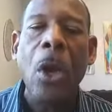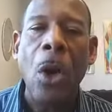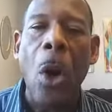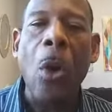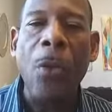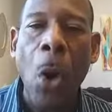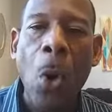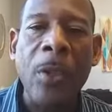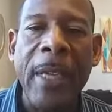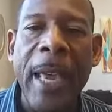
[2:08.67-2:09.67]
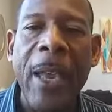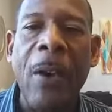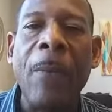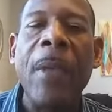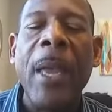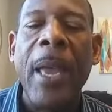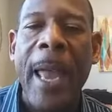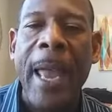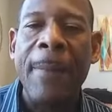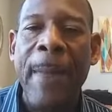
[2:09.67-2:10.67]
hotel
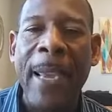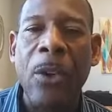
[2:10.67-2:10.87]
and make